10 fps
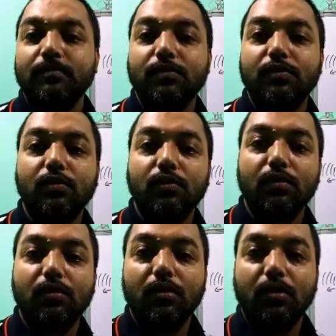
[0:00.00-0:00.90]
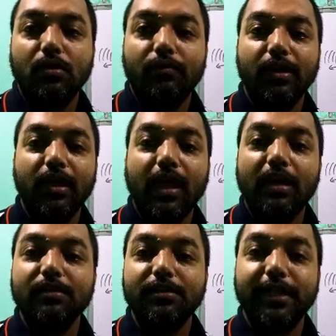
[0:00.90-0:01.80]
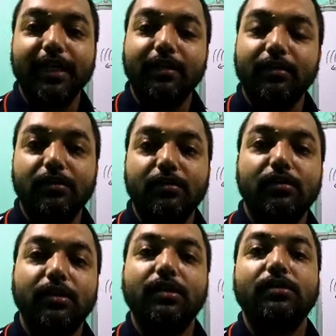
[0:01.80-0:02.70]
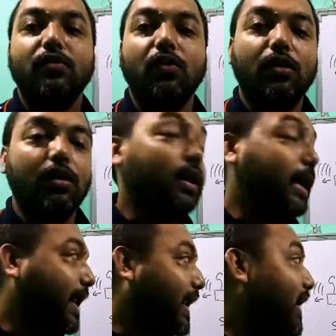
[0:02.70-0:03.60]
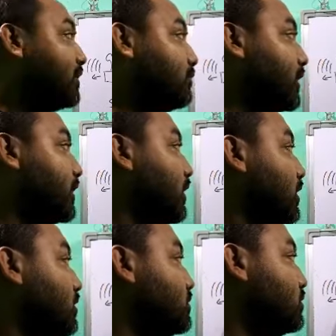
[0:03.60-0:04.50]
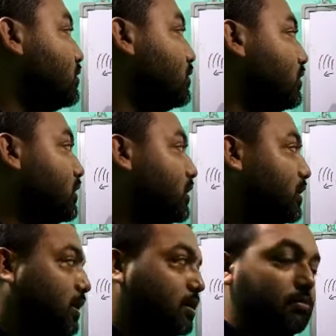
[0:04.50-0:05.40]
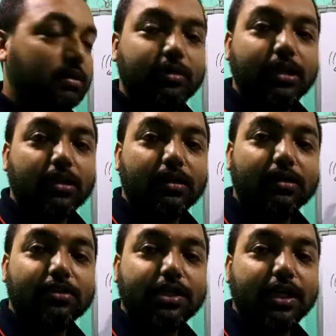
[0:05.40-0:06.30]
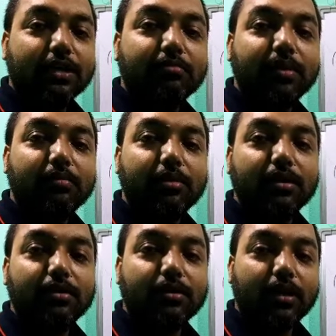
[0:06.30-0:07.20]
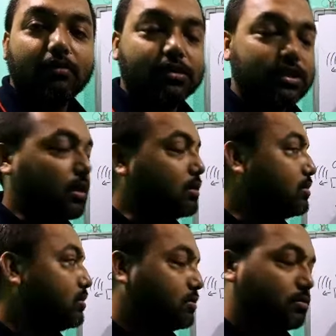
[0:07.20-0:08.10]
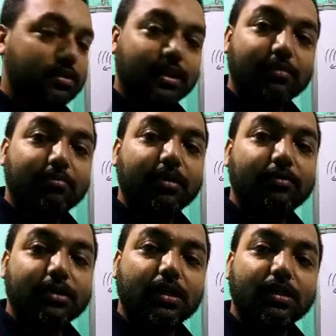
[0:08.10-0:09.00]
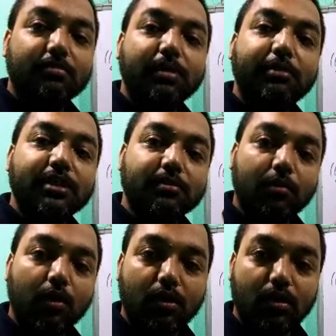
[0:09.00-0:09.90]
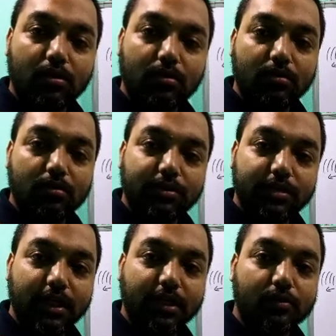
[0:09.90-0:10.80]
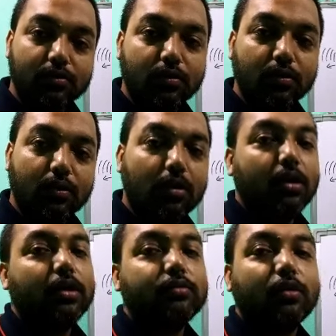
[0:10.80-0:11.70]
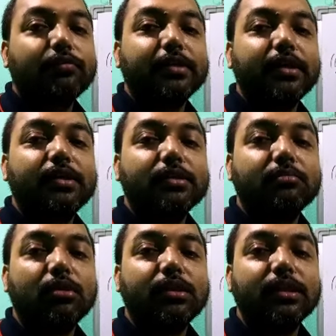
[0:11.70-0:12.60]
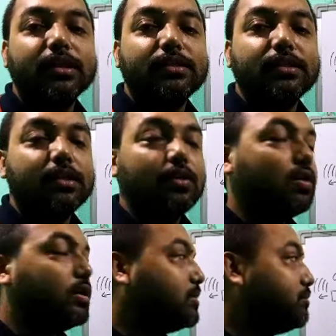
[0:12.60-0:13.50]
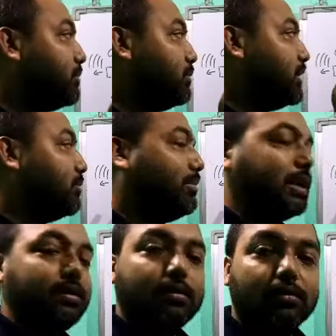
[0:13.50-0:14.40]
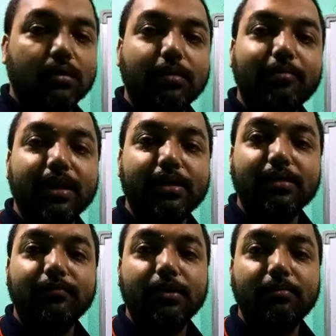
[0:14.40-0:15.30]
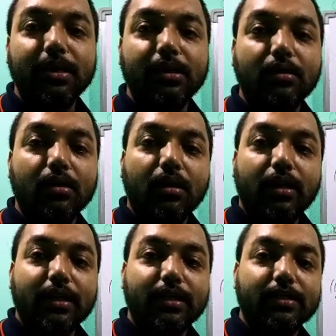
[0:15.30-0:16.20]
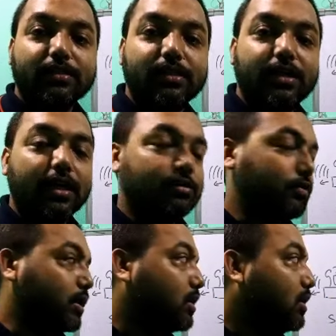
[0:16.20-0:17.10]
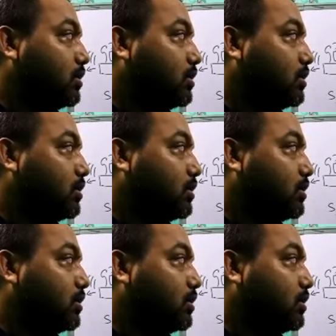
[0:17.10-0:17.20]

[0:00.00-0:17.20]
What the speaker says: So when the earth shake, it is called an earthquake. So it may be, the shake may be a result. Shake may result, it may be small shake also of small intensity, or it may be a big, comparatively big intensity earthquake.